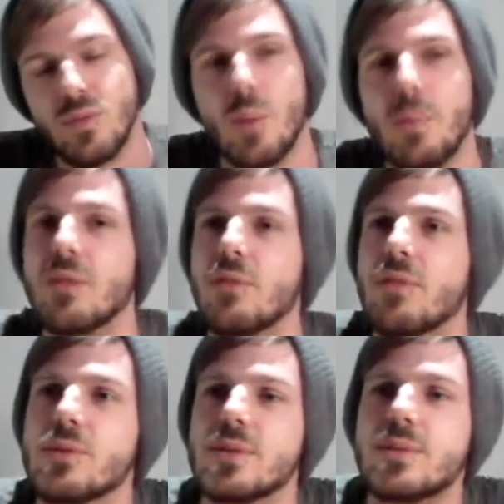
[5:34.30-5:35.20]
got big
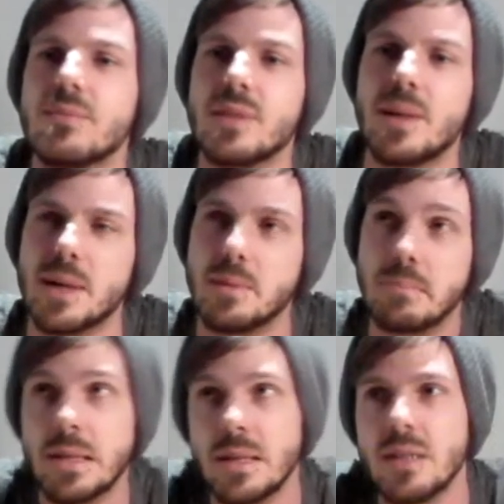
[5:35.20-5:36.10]
reveals coming
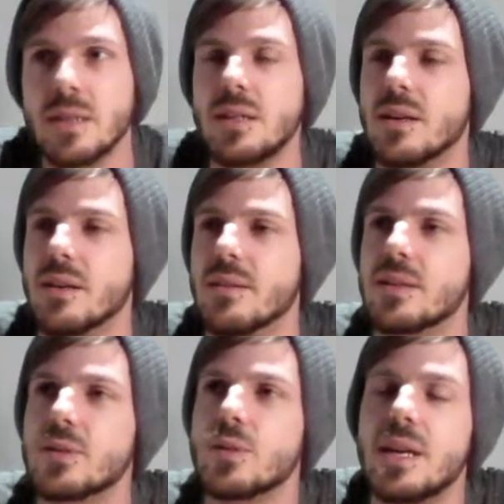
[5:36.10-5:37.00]
up, in the
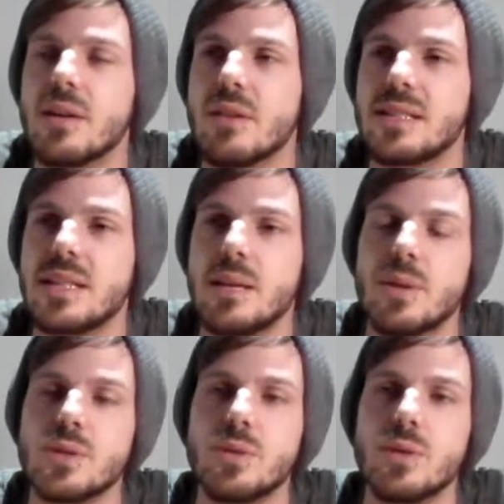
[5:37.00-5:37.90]
next sort of year, 18
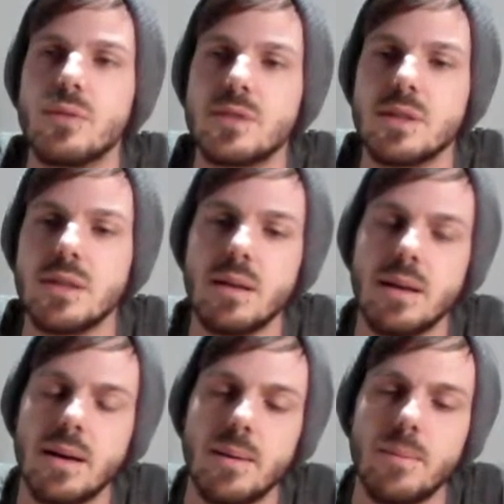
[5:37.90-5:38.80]
months, with obviously
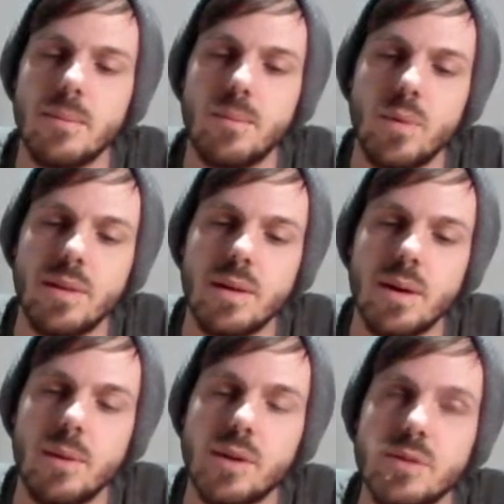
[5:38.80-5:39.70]
with
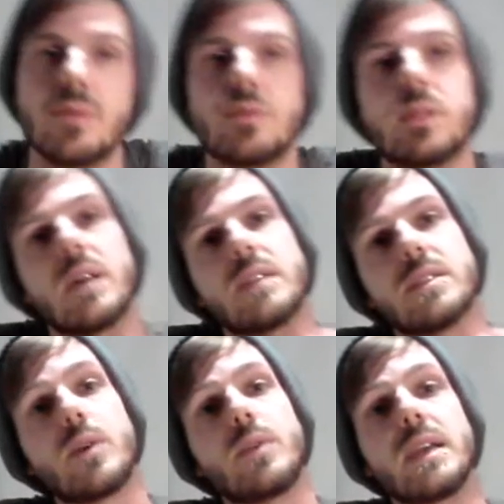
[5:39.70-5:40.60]
Microsoft and
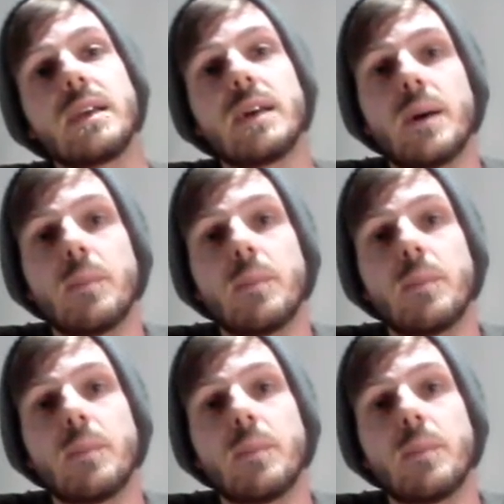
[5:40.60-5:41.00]
Sony.